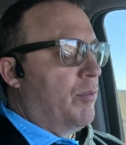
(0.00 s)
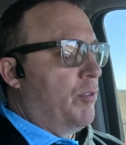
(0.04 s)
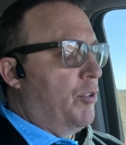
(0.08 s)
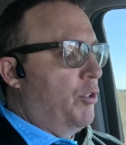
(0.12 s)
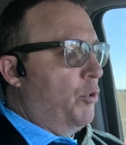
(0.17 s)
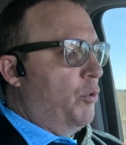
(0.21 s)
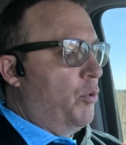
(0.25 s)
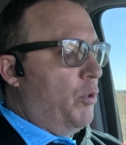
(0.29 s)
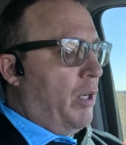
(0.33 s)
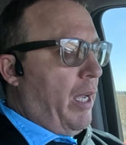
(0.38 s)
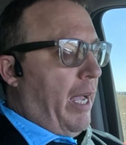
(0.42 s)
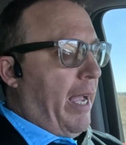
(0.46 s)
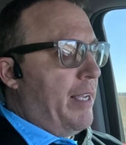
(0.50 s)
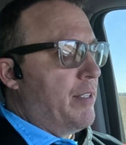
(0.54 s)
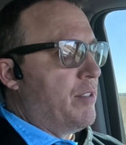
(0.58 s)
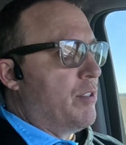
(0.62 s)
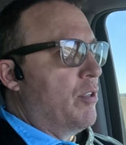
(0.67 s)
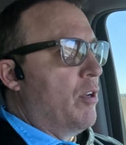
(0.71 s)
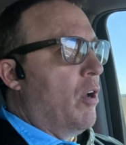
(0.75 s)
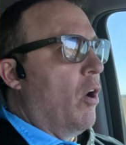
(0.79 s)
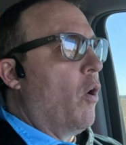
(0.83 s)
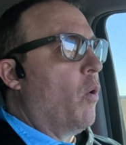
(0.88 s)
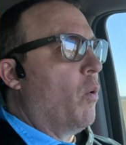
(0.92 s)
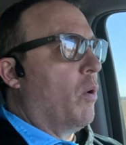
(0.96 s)
you
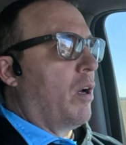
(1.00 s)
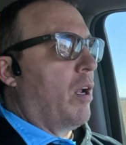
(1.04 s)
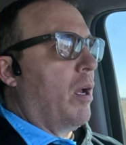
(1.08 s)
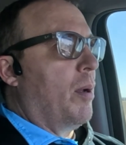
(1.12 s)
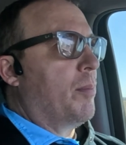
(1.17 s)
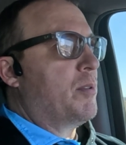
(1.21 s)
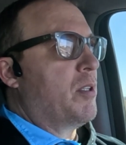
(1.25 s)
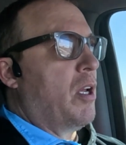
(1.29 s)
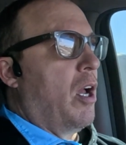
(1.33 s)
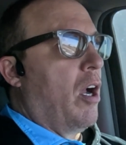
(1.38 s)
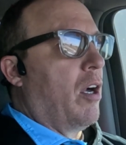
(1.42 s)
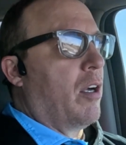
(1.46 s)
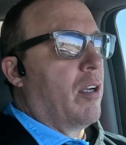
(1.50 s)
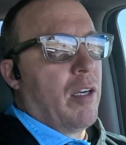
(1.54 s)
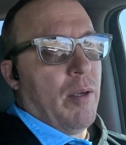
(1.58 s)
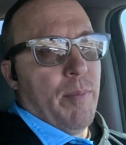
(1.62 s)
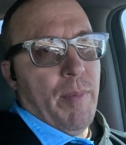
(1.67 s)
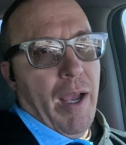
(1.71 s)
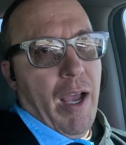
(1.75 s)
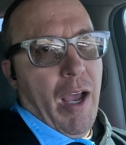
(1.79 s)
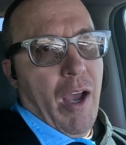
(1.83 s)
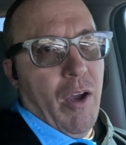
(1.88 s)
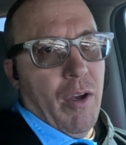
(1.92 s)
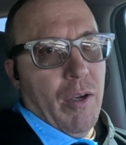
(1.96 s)
guys know what I'm talking
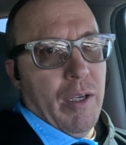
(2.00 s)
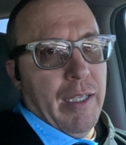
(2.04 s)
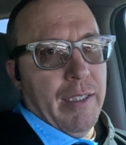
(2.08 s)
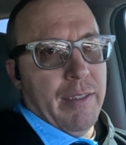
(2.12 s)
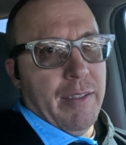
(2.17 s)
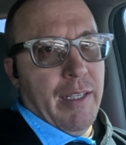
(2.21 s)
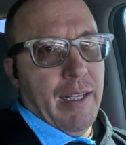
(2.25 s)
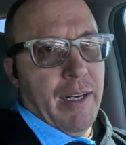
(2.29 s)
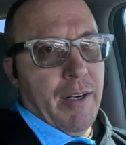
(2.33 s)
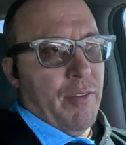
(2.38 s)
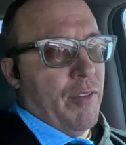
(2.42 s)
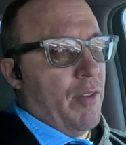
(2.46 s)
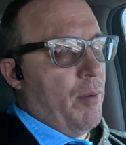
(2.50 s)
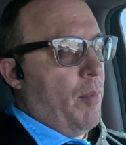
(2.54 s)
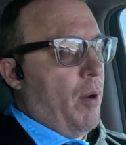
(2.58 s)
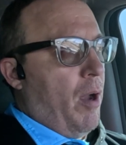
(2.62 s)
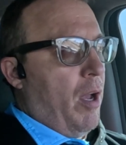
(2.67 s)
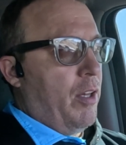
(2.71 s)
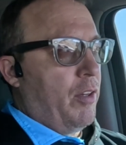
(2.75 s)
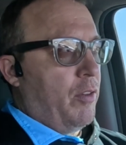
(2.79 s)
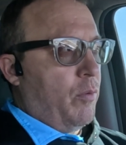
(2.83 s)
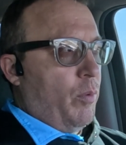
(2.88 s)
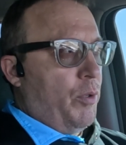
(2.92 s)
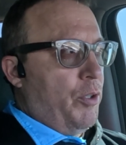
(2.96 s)
about. At the end of the
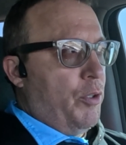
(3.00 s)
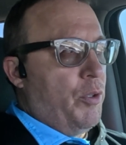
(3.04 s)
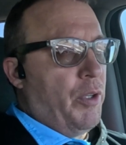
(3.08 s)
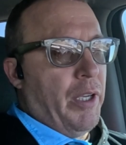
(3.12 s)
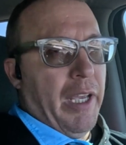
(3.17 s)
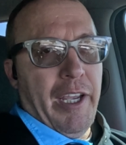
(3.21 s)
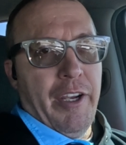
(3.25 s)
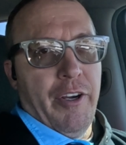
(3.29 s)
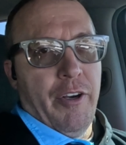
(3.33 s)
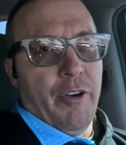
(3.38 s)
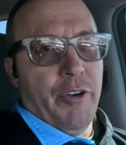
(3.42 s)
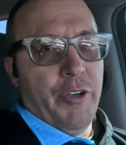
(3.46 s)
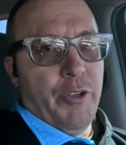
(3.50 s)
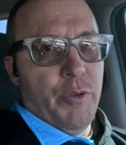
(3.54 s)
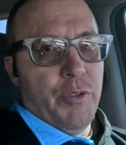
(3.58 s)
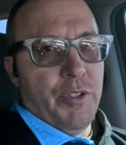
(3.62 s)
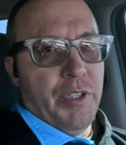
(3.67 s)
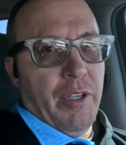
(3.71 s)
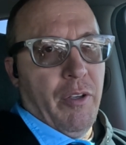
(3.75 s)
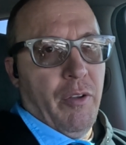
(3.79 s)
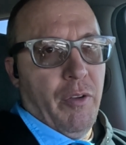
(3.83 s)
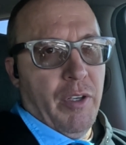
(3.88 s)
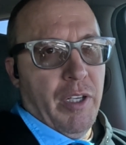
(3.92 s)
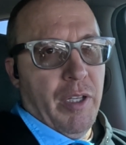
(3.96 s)
month when you get your
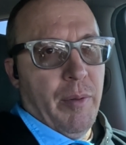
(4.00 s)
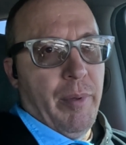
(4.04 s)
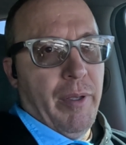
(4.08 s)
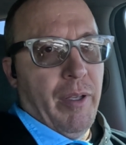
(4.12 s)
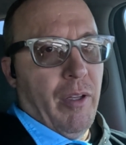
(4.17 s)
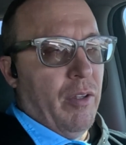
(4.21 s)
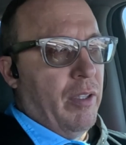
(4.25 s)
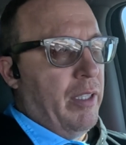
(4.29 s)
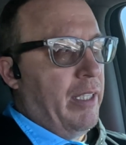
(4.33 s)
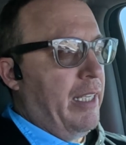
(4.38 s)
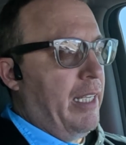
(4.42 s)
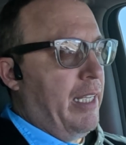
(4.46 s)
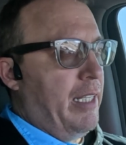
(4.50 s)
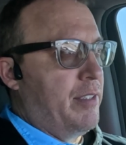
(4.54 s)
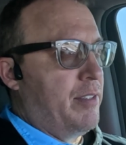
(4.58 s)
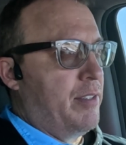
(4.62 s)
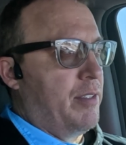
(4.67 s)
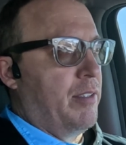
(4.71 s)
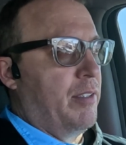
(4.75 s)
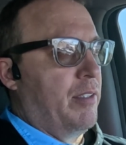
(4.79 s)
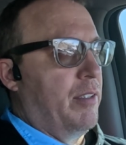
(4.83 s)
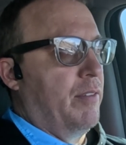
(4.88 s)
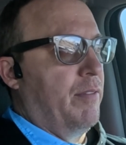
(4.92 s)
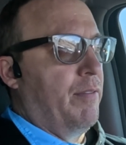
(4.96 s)
utility bill,
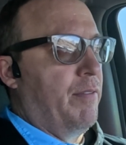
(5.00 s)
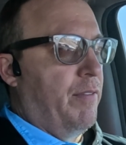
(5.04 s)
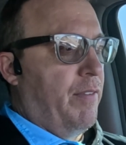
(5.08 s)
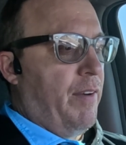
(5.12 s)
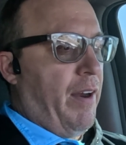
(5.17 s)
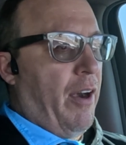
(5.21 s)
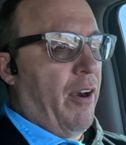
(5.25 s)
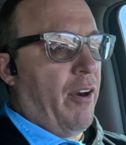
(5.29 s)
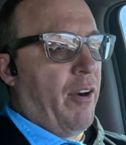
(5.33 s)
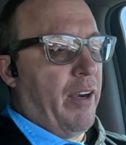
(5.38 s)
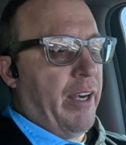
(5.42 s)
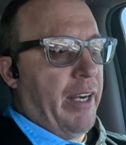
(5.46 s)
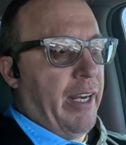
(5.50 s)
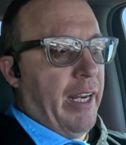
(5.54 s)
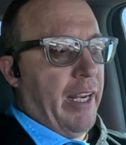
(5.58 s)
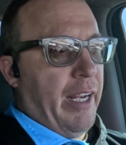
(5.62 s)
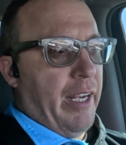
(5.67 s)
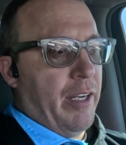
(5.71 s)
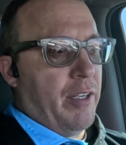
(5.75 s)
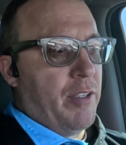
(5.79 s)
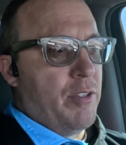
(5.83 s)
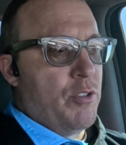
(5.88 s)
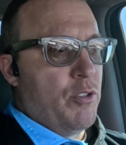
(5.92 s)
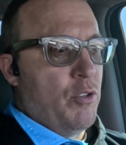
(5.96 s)
it's very
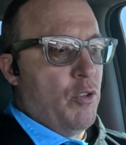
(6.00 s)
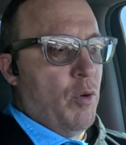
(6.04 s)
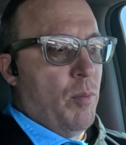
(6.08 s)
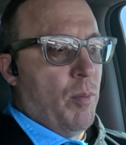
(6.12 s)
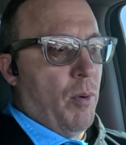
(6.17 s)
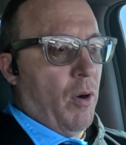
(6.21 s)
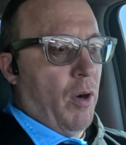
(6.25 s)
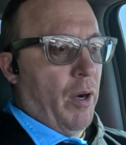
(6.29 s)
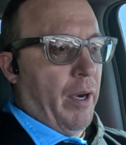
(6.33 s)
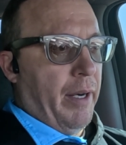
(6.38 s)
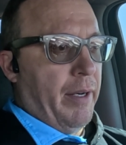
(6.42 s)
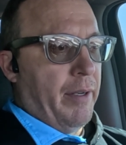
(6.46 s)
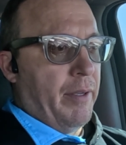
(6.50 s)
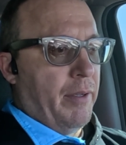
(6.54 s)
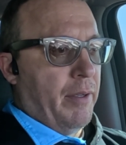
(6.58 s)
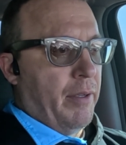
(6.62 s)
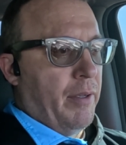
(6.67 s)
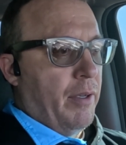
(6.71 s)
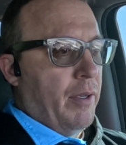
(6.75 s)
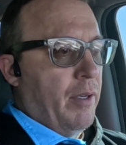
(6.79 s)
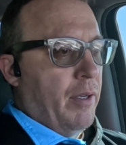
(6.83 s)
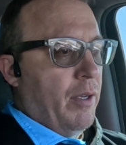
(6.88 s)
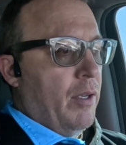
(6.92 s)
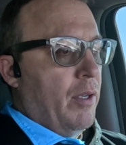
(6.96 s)
exuberant.
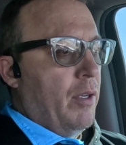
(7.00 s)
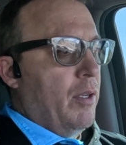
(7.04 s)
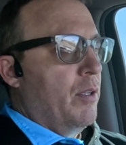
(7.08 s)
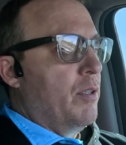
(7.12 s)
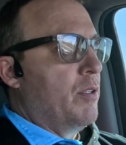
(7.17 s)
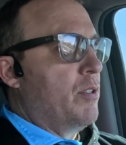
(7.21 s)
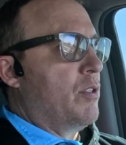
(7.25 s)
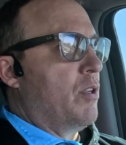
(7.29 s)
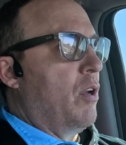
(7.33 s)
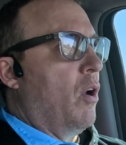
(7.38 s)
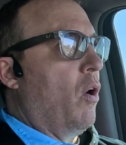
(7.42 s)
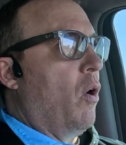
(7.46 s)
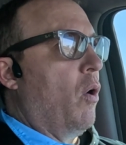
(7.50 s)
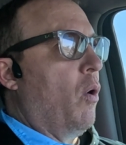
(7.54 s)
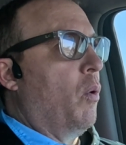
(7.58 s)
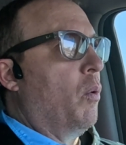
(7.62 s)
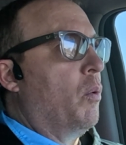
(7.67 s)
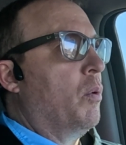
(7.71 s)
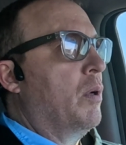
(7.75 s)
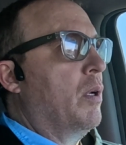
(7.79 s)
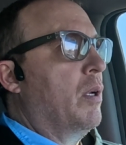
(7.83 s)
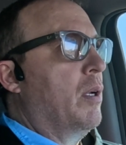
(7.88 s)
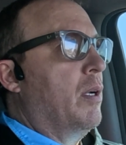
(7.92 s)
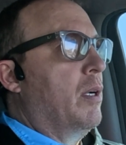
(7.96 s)

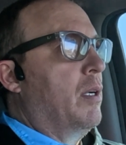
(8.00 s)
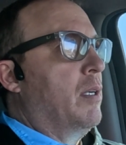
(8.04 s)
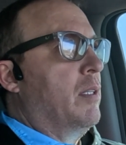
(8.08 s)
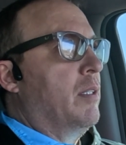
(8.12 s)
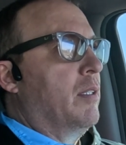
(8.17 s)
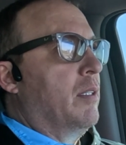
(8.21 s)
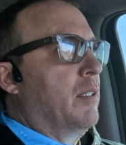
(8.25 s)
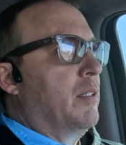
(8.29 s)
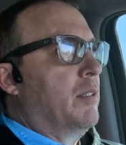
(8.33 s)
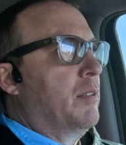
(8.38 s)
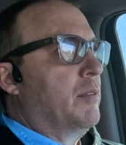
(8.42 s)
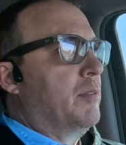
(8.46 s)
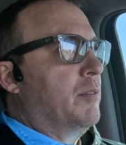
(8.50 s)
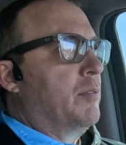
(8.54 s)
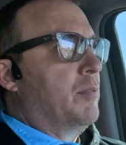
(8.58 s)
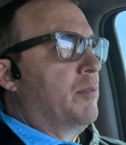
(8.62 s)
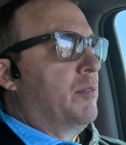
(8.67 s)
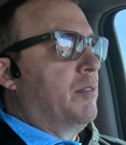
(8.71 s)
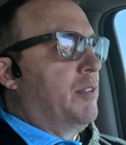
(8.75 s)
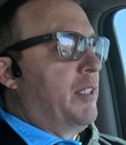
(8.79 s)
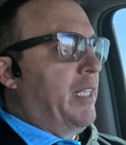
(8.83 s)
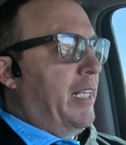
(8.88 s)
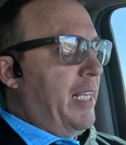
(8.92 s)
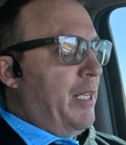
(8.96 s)
So
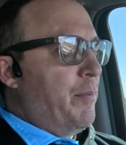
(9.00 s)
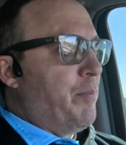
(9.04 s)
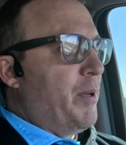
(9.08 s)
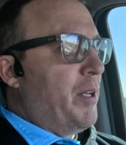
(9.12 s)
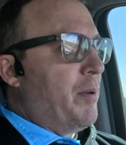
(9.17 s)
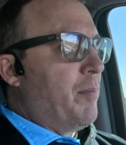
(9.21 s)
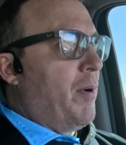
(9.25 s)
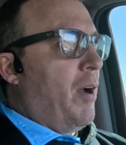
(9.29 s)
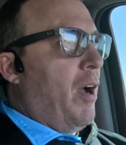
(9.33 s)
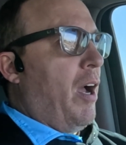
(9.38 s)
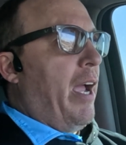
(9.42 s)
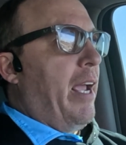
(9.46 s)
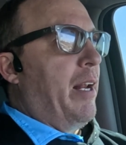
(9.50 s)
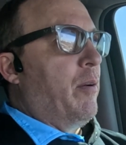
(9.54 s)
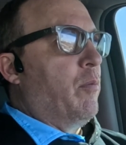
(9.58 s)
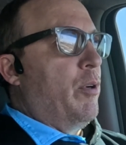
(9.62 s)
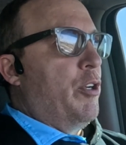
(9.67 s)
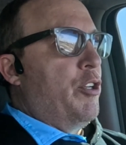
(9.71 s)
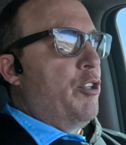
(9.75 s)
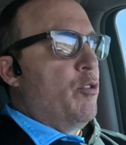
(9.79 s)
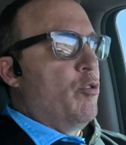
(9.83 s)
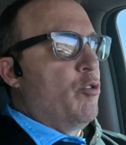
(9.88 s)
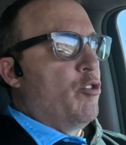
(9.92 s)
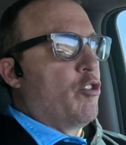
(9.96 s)
keep in mind,
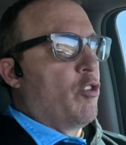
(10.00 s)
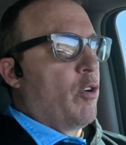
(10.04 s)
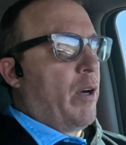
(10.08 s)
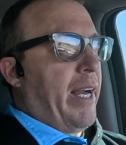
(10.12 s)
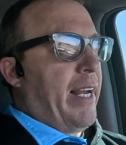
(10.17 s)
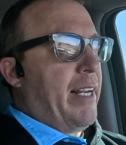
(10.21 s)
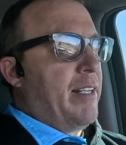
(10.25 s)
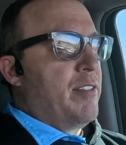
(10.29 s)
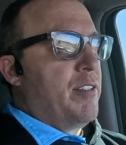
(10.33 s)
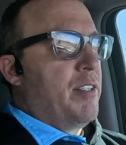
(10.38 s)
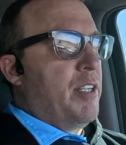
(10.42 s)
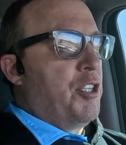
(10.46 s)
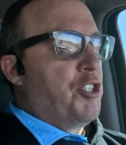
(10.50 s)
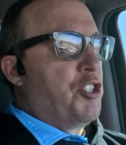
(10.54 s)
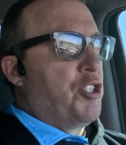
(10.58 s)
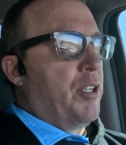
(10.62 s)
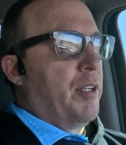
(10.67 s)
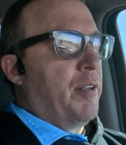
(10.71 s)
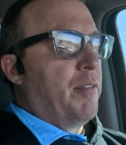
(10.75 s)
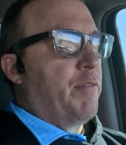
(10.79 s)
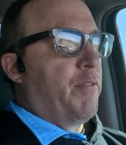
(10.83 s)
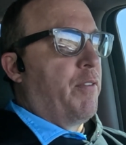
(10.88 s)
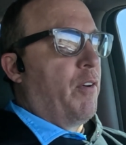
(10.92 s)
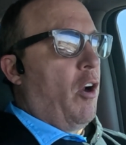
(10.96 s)
when you
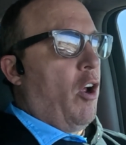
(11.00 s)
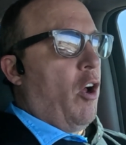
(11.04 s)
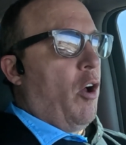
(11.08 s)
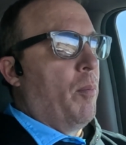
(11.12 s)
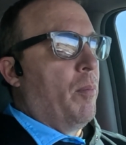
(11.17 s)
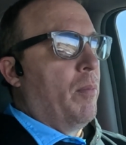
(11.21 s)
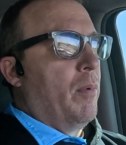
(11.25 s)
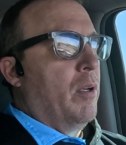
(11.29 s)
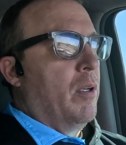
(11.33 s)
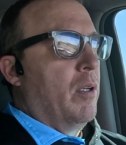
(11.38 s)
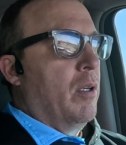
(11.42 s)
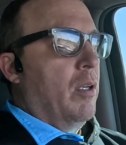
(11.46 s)
transition from